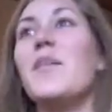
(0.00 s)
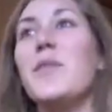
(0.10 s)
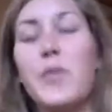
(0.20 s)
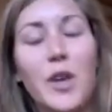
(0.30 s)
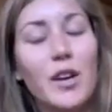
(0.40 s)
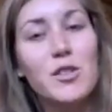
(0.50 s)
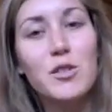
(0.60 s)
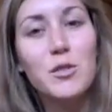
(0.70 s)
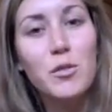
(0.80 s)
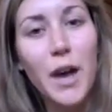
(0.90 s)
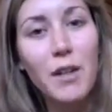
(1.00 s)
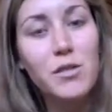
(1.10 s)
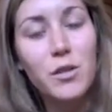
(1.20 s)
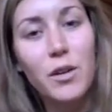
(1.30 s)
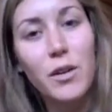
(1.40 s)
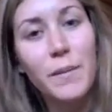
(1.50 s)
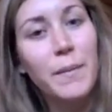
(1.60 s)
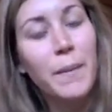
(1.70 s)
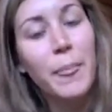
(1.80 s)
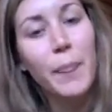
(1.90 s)
in regards to arousal,
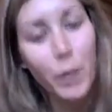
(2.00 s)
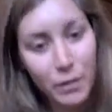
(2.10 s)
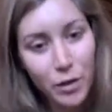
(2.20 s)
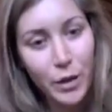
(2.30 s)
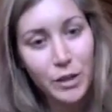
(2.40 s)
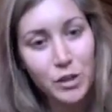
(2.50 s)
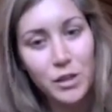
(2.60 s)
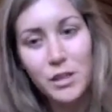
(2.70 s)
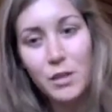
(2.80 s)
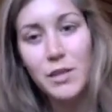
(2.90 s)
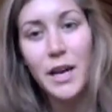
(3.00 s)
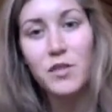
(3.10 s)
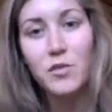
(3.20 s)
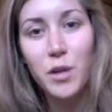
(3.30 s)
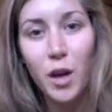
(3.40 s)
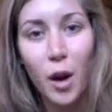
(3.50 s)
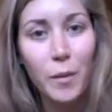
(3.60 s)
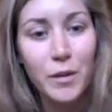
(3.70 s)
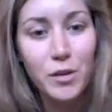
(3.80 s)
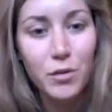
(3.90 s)
one of the questions that was asked from an
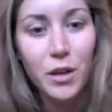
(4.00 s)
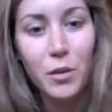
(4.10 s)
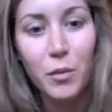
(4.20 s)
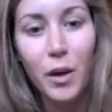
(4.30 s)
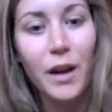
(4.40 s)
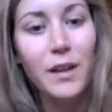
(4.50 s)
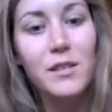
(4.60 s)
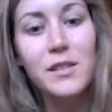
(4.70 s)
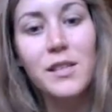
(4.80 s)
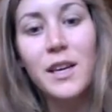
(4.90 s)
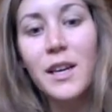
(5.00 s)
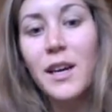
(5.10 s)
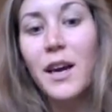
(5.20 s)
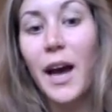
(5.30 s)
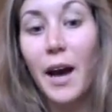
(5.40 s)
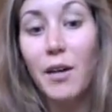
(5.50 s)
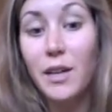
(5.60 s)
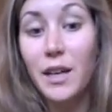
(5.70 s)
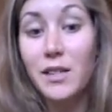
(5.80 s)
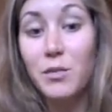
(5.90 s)
anonymous reader was how to
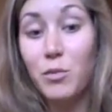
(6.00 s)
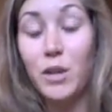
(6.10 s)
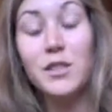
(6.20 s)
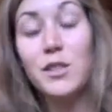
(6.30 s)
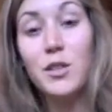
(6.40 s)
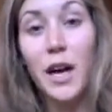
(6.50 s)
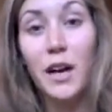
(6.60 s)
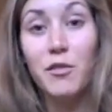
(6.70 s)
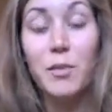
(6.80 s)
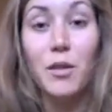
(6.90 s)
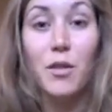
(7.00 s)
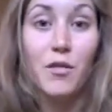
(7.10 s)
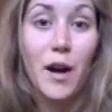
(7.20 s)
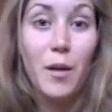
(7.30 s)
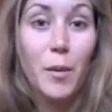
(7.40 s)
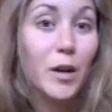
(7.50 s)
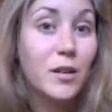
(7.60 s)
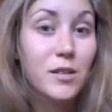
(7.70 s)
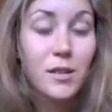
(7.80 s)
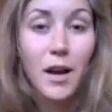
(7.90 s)
get someone to kind of build the
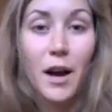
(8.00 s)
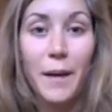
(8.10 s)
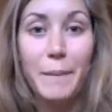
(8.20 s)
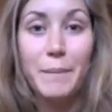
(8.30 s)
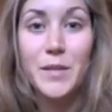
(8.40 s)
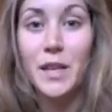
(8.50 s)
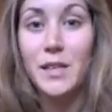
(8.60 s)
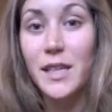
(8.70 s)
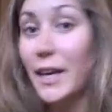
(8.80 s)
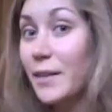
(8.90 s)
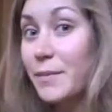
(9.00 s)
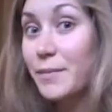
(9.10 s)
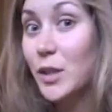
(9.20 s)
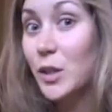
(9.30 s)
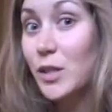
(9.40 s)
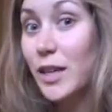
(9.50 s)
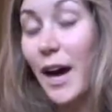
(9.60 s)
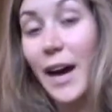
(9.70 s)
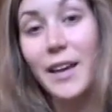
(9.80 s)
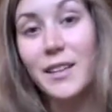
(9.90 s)
fireworks. Sounds like there's a
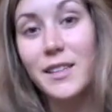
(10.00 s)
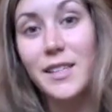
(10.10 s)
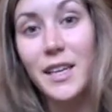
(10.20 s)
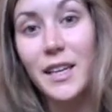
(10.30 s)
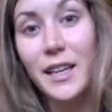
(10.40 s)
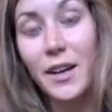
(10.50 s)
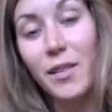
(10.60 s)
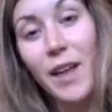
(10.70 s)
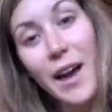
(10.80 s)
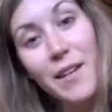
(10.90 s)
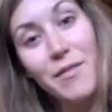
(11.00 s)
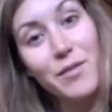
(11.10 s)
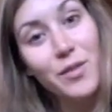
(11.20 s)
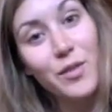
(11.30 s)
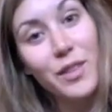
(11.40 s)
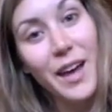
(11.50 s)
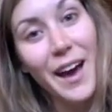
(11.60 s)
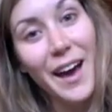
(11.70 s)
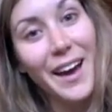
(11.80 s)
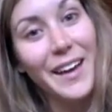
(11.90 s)
guy that's in their life
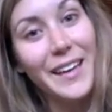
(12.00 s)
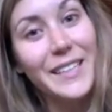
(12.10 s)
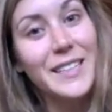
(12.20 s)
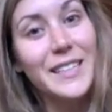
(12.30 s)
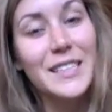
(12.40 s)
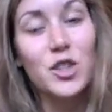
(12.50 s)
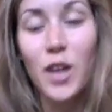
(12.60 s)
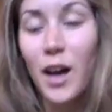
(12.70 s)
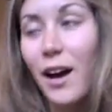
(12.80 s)
that is shy,